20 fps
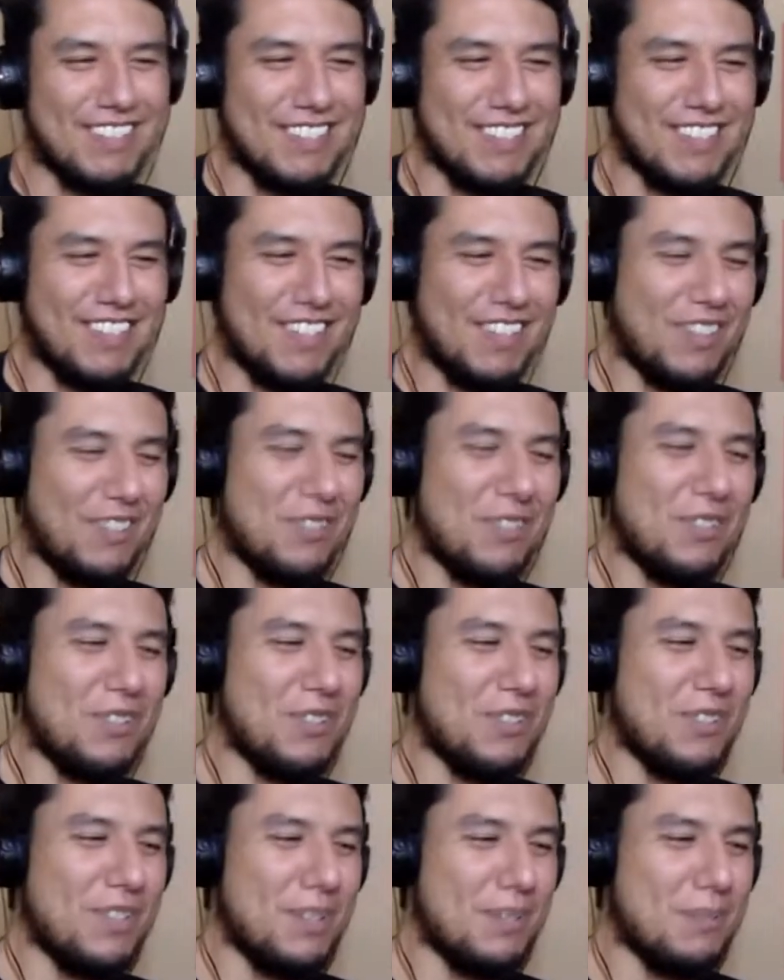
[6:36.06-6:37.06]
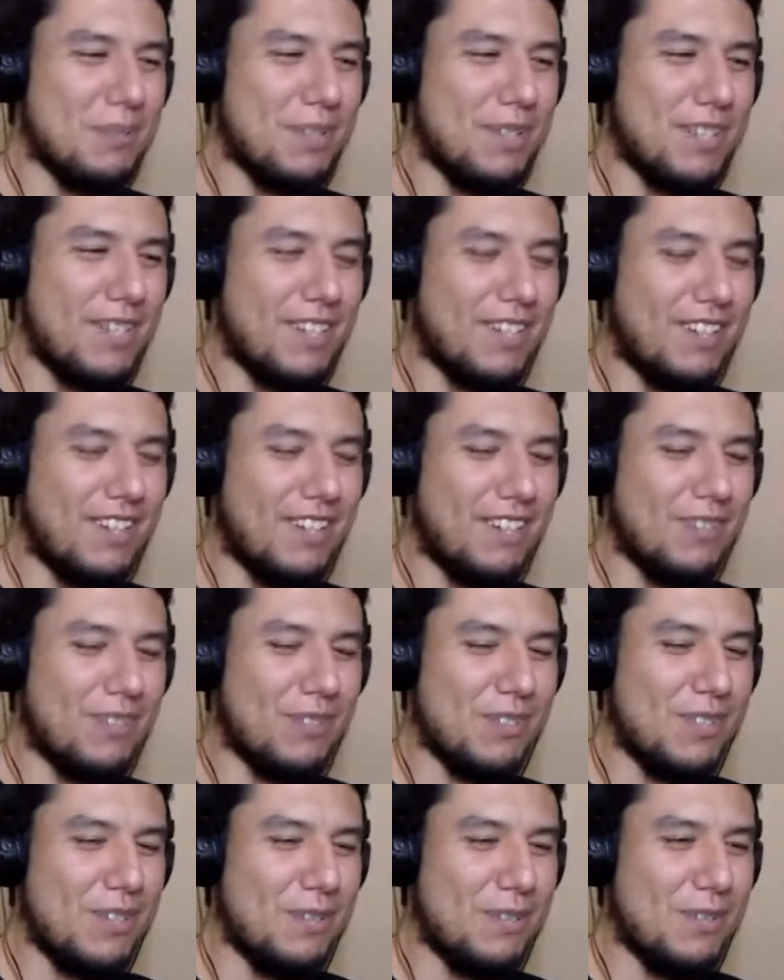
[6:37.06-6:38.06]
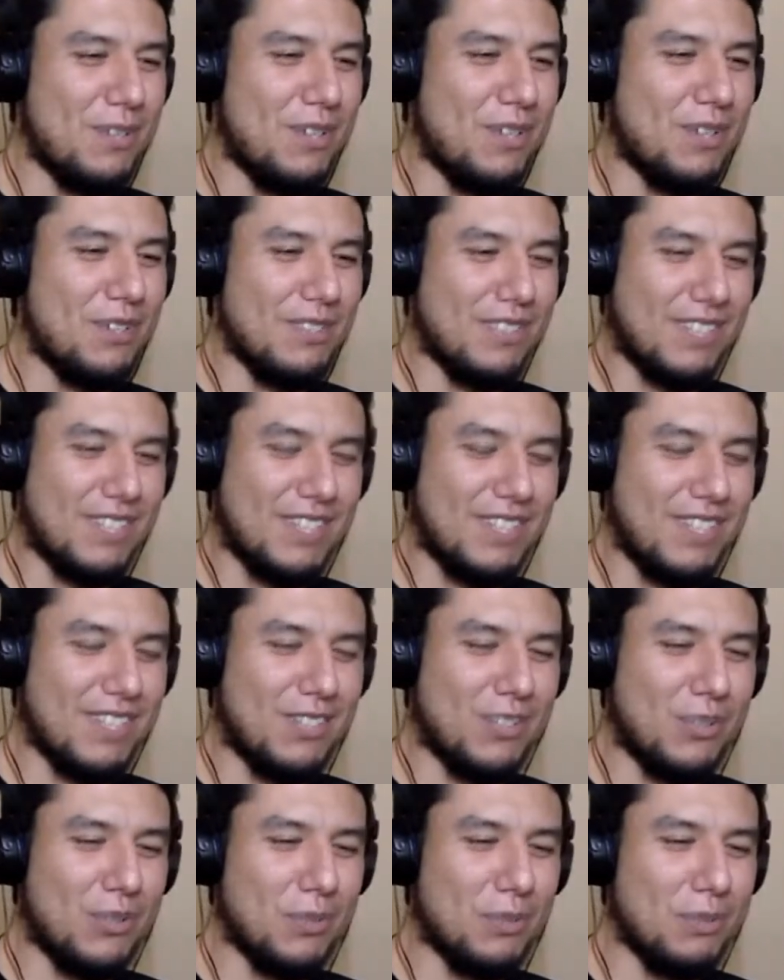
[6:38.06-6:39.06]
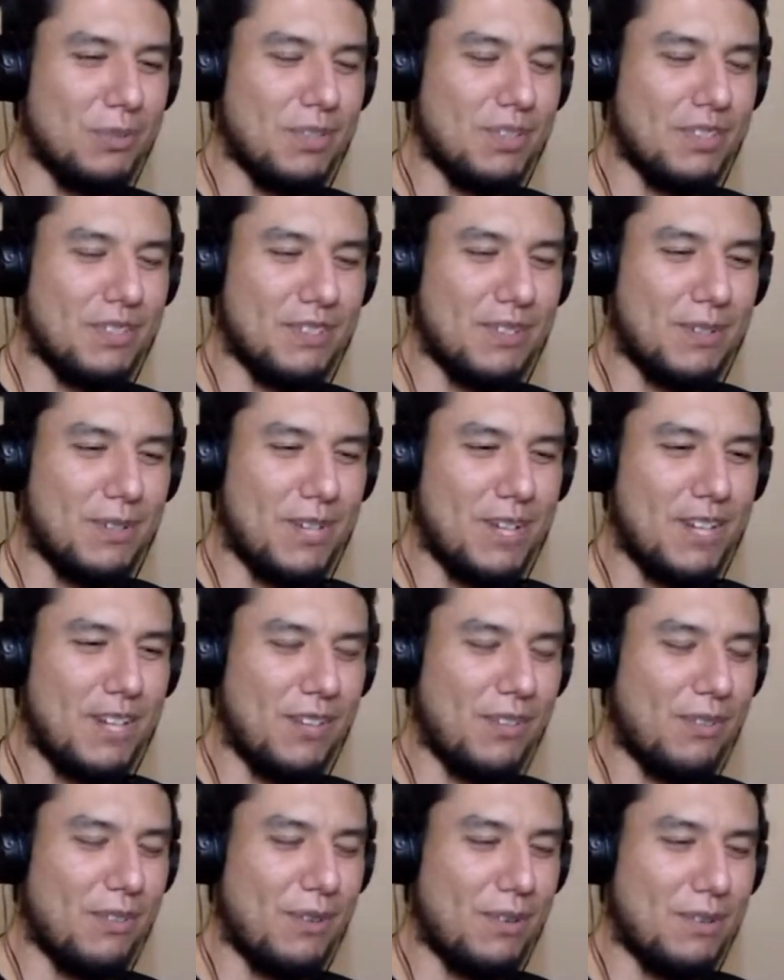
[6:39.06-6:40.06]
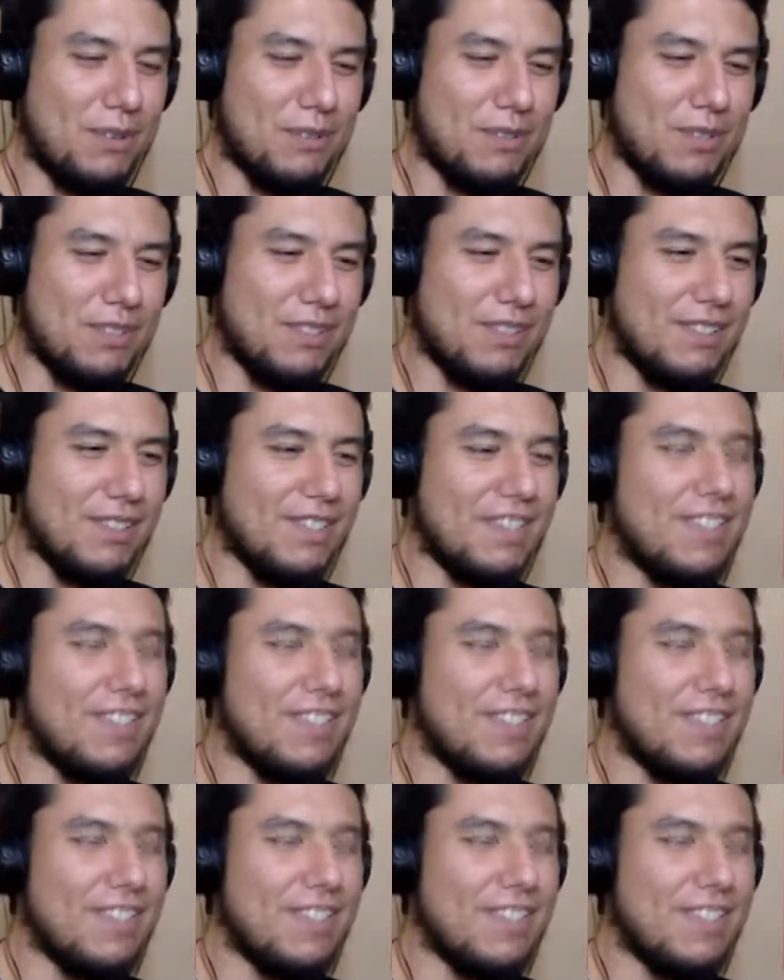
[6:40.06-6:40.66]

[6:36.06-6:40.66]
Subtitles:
Yeah, they wouldn't do that. But like for $7, I can get the whole meal if I ate at the restaurant.